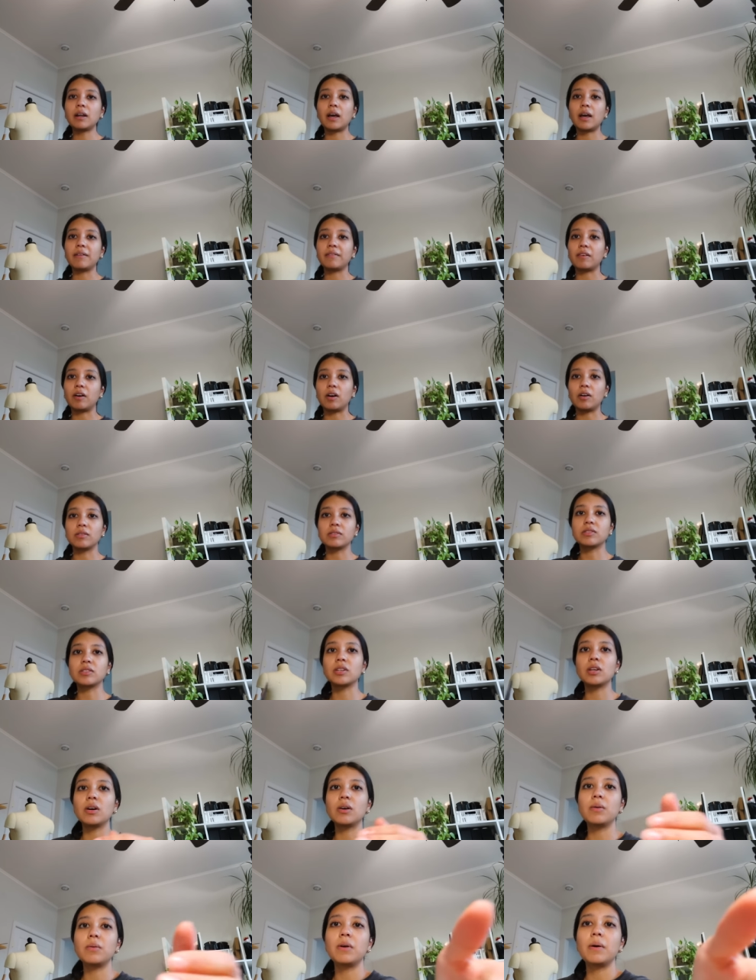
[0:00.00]
I've
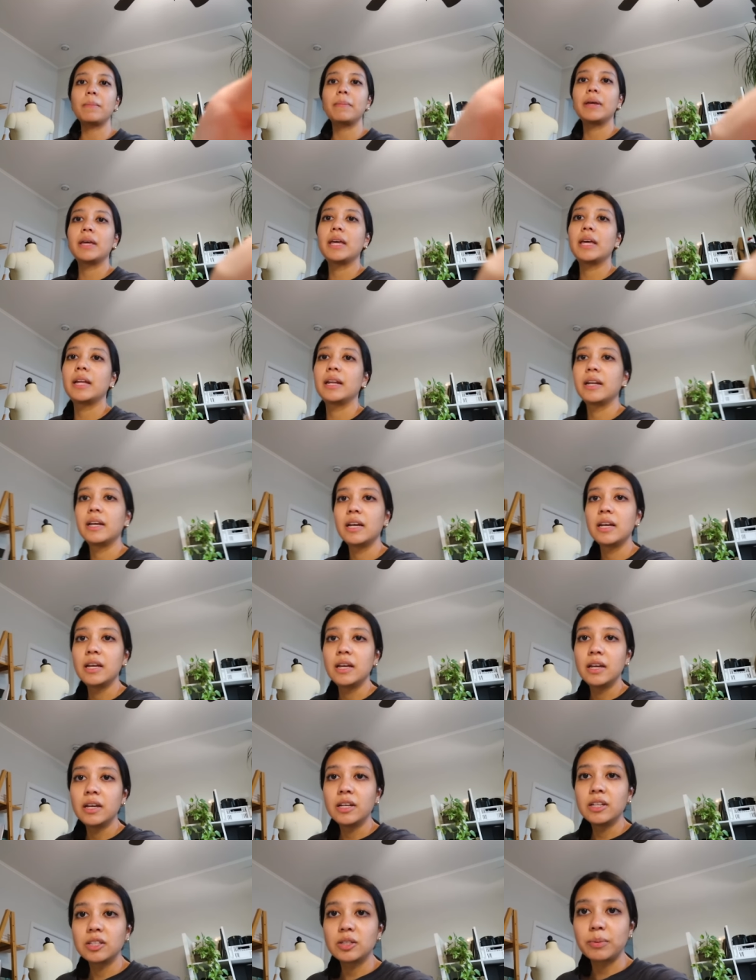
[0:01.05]
also been
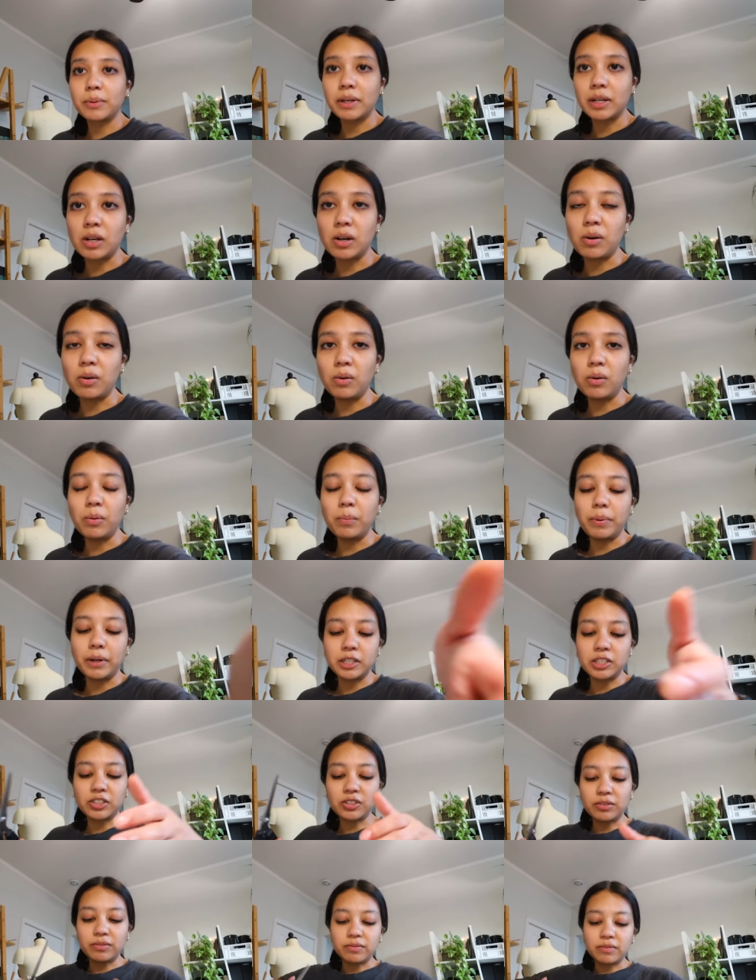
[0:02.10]
doing a whole
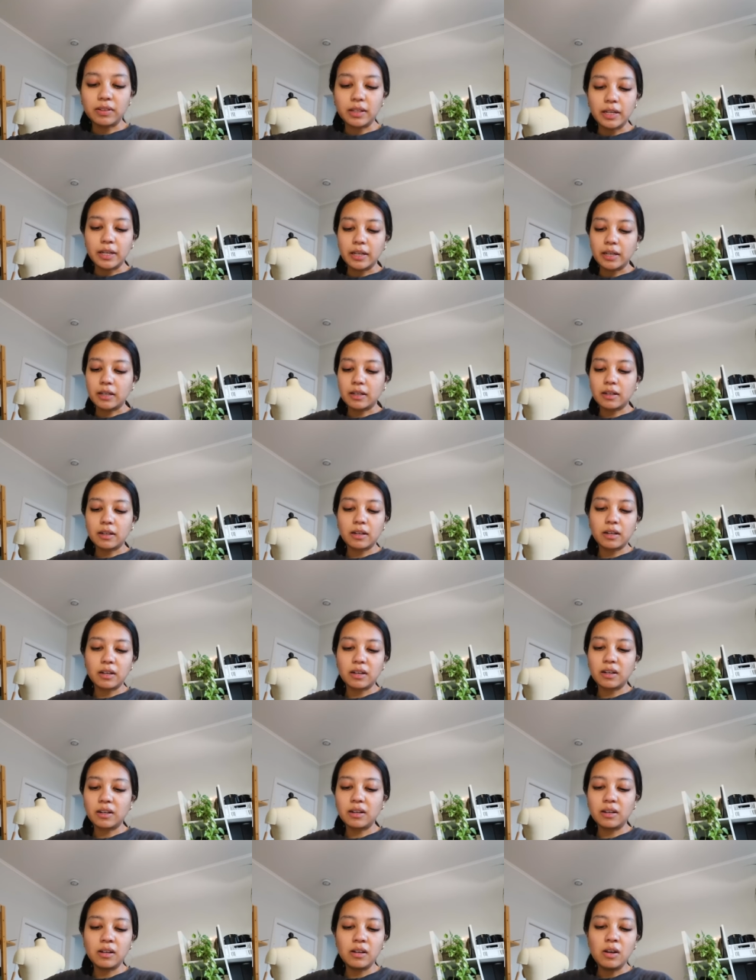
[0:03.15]
bunch of like
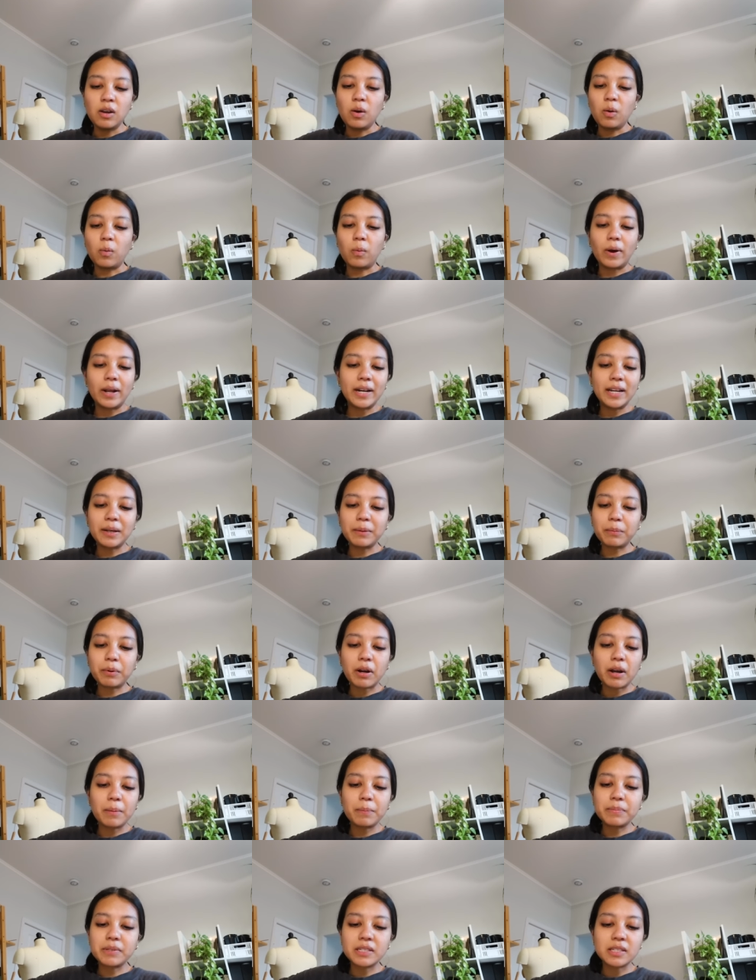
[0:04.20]
wedding
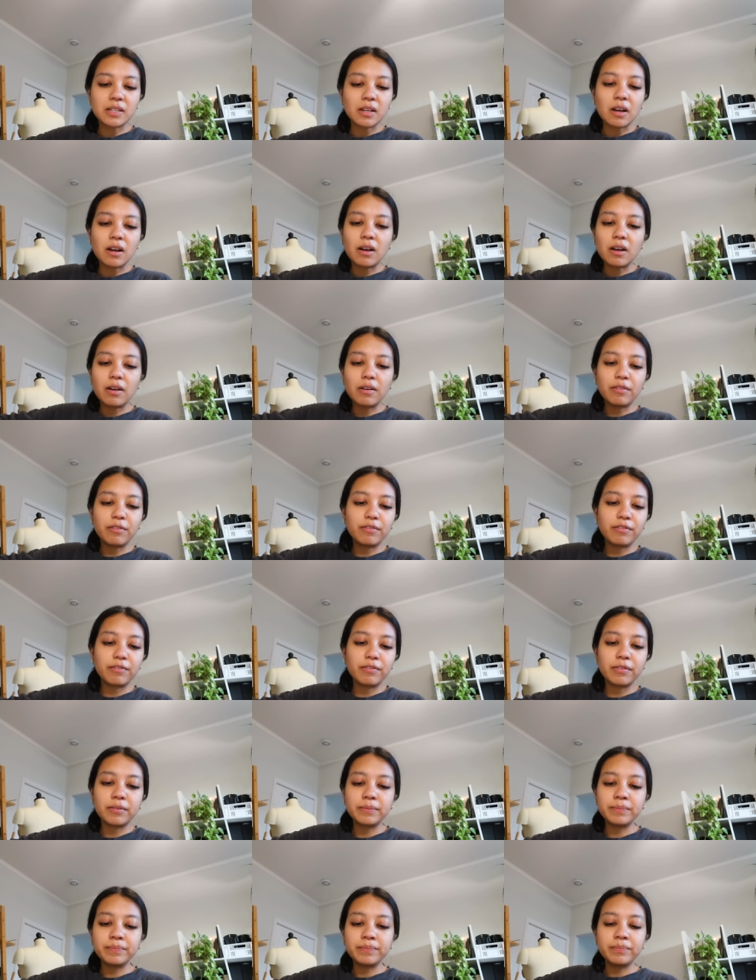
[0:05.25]
prep
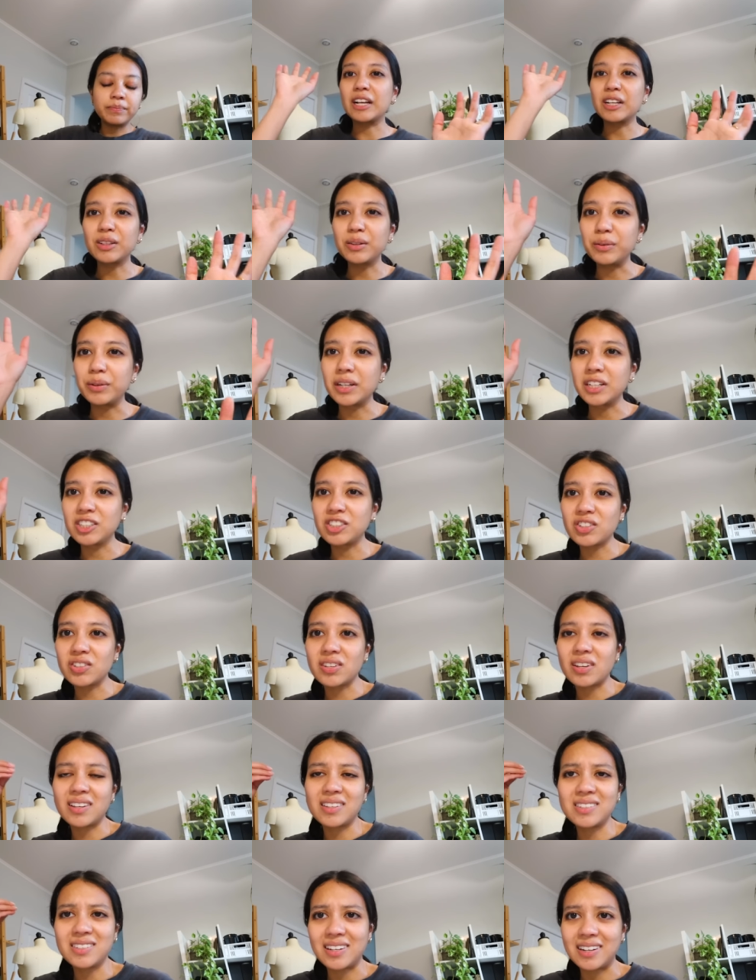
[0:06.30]
stuff, including just
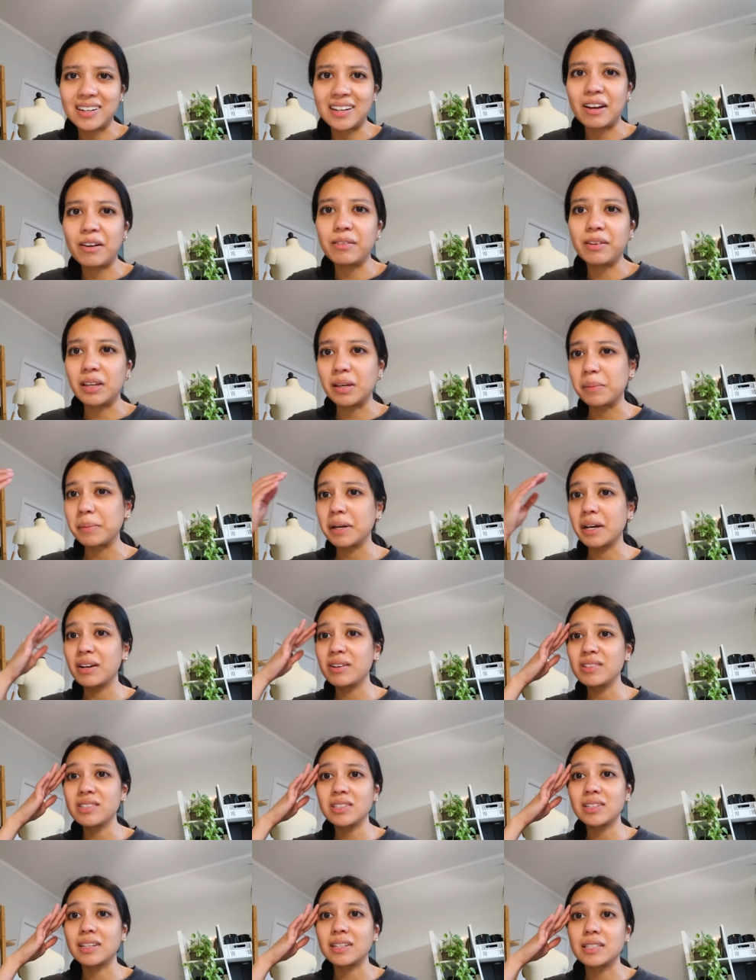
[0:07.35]
like sending out
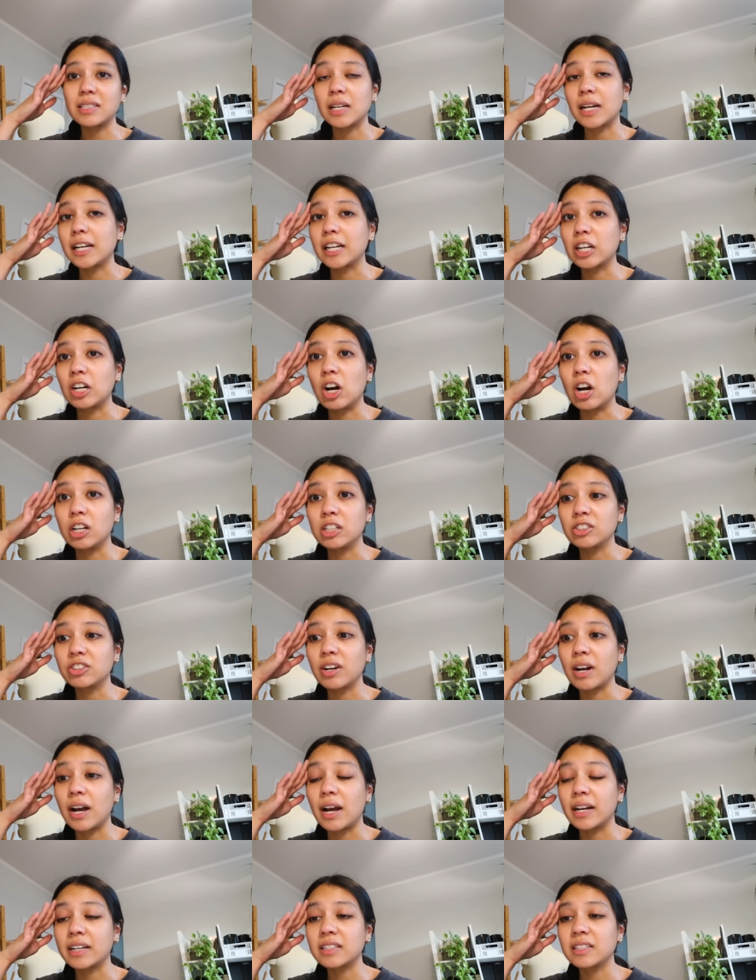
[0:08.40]
emails and like signing
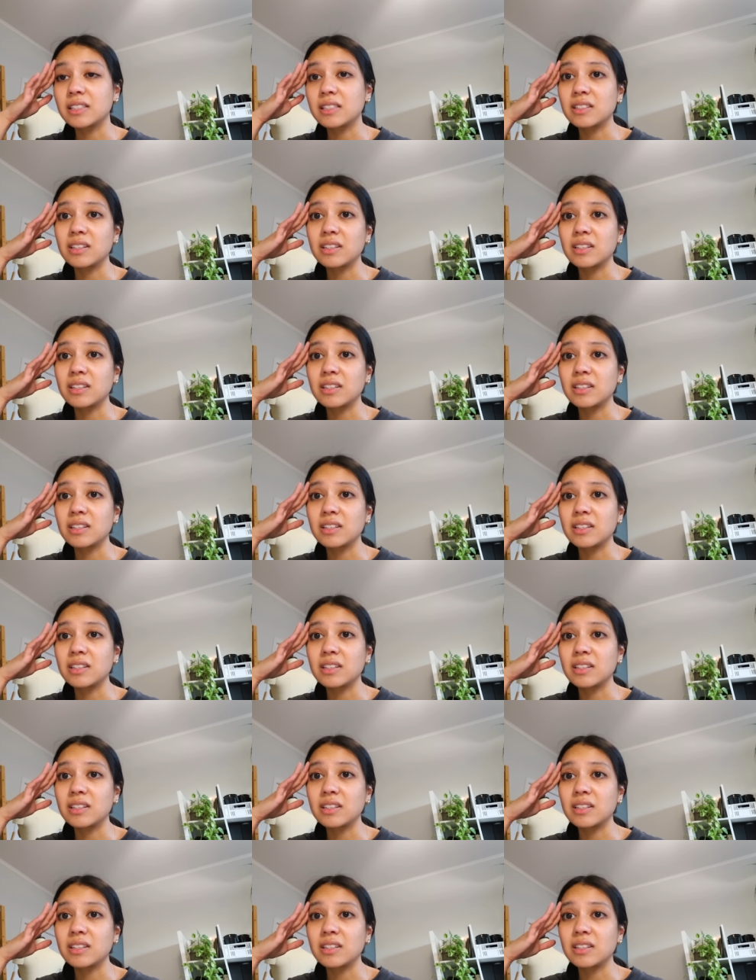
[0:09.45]
contracts.